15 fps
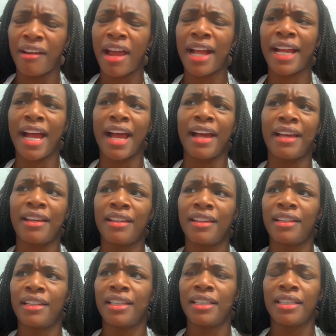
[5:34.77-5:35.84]
I got
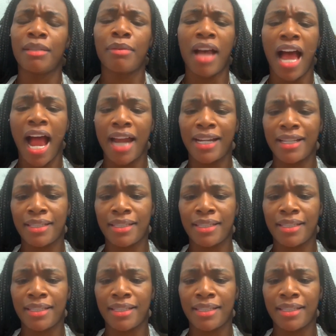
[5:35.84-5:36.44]
the behind the